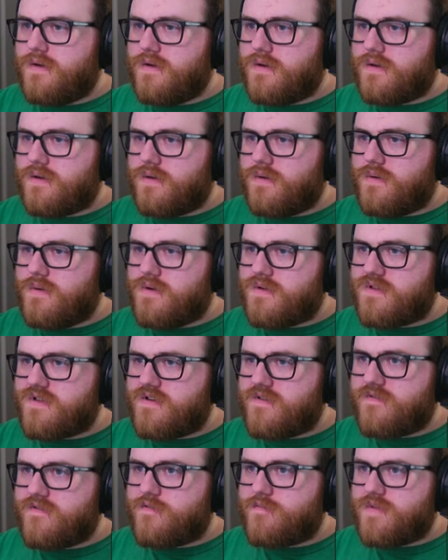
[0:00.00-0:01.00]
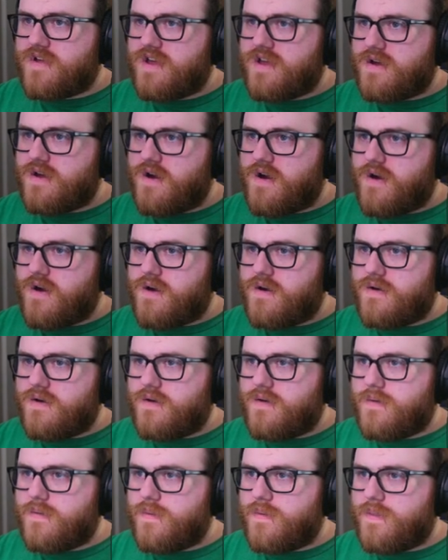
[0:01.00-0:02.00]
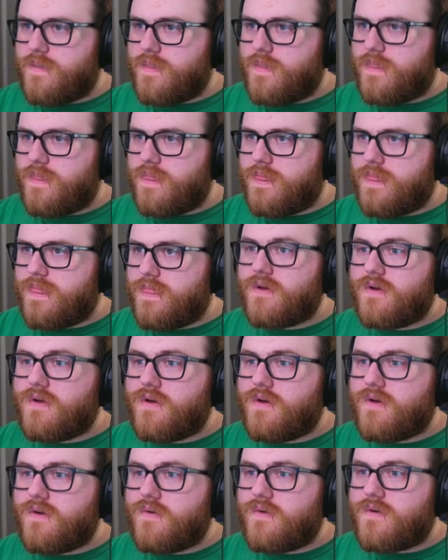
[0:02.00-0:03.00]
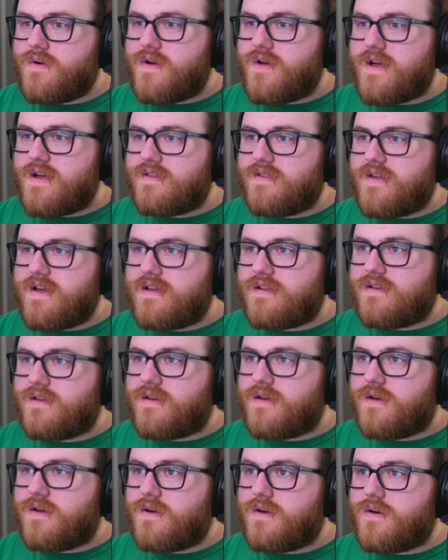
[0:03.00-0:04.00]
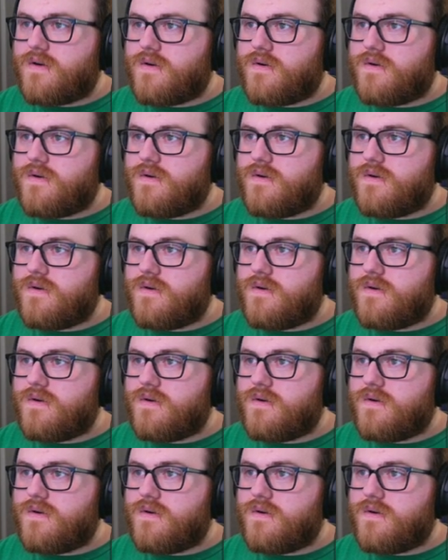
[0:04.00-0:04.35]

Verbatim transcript: Cool, so from here... Well, I'd like to go...